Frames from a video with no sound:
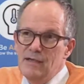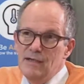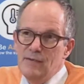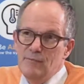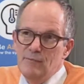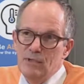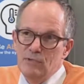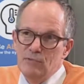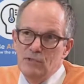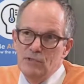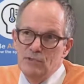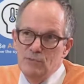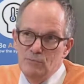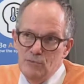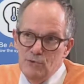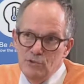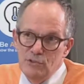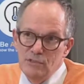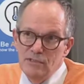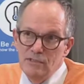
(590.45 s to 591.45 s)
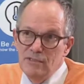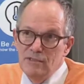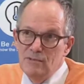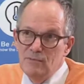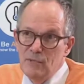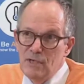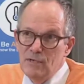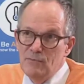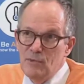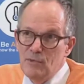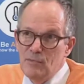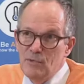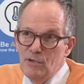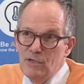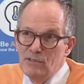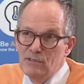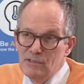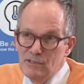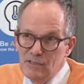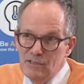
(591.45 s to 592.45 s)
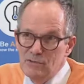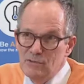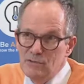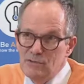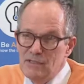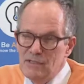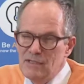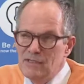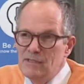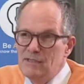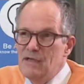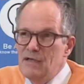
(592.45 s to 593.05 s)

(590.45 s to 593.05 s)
But when you put it in the mink population, as you said,